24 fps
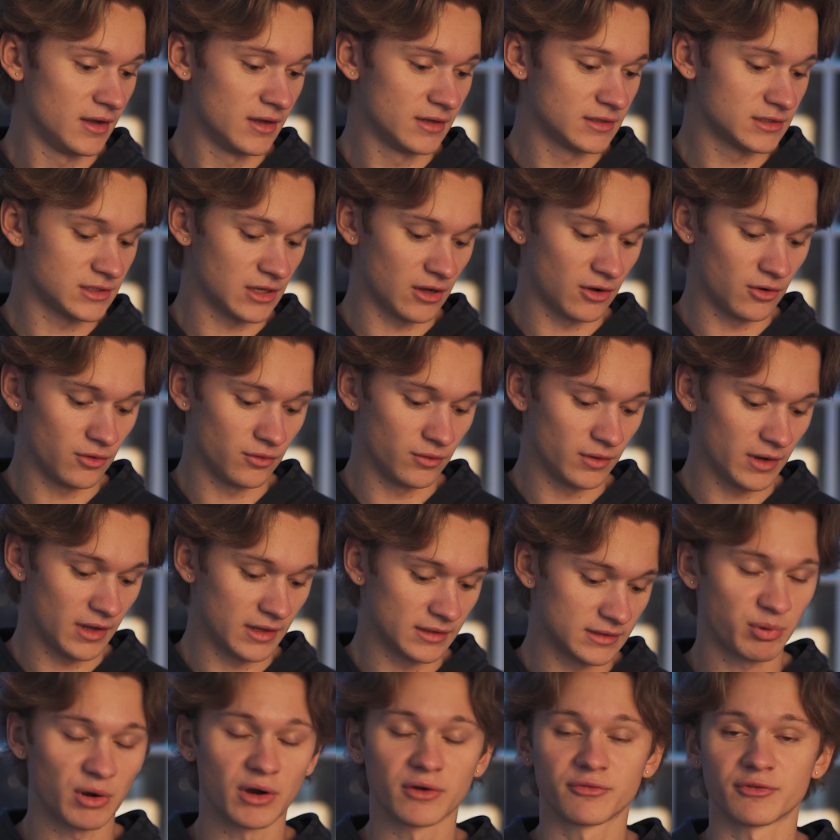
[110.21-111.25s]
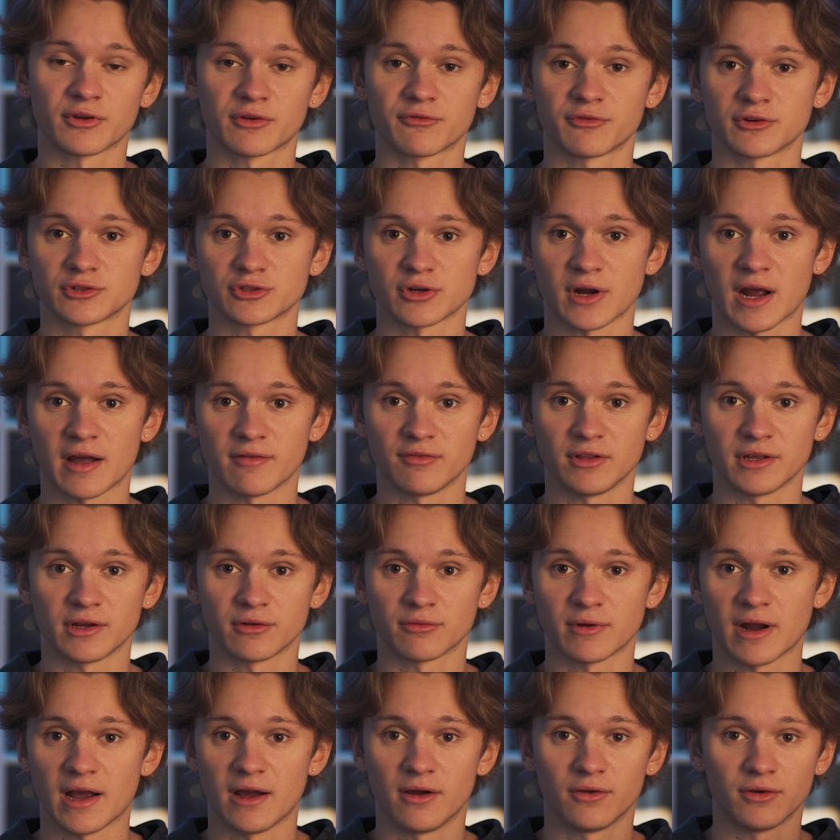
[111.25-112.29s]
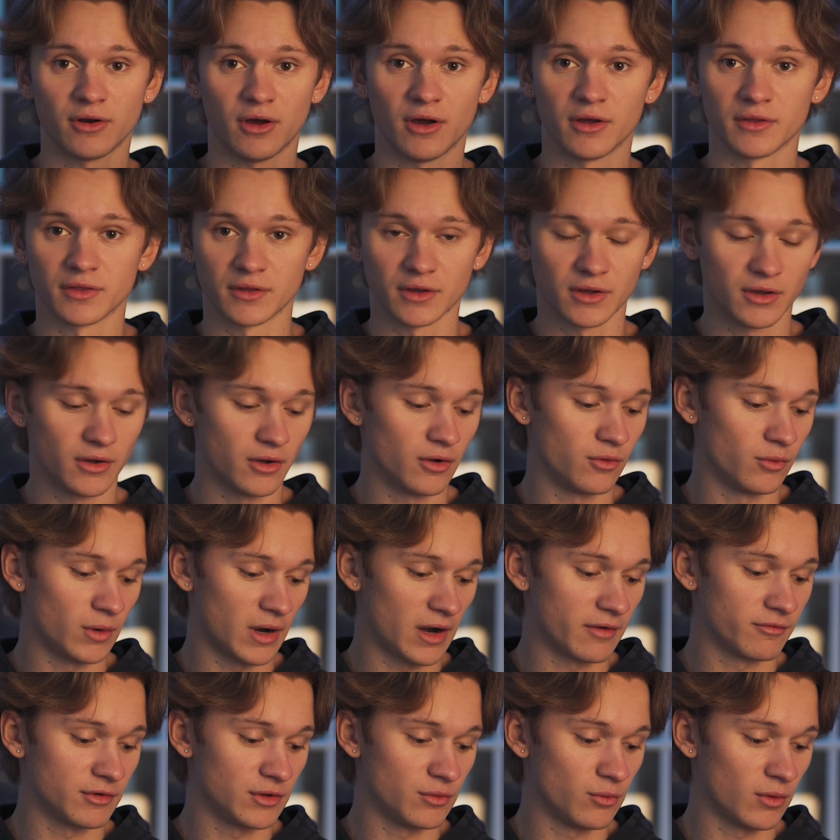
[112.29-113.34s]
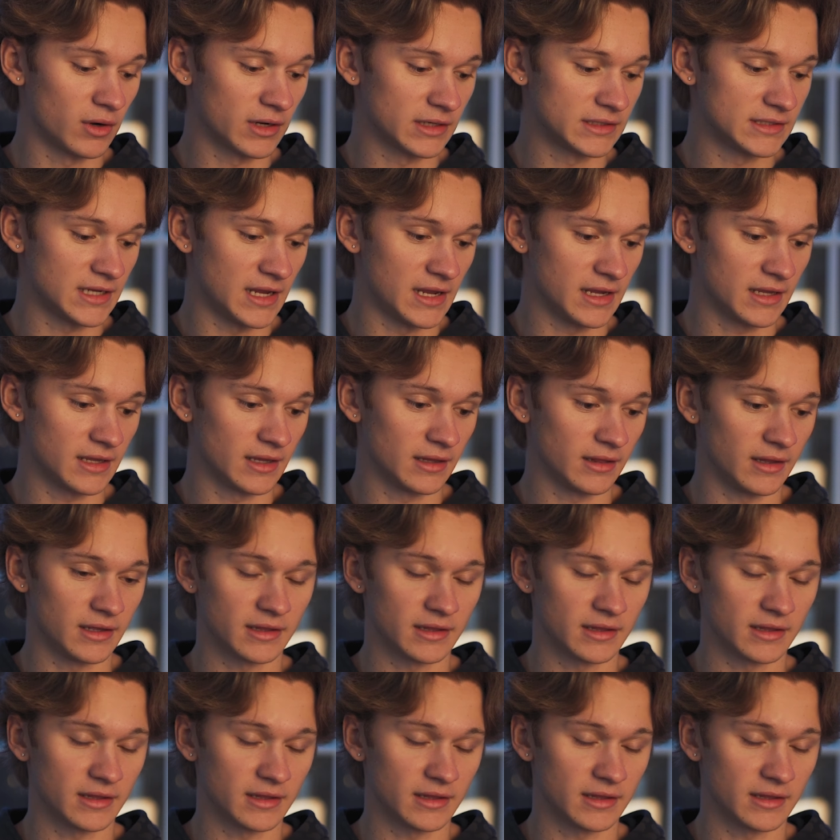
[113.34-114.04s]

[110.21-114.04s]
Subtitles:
So it's perfect for traveling around on the go wherever you want to take it.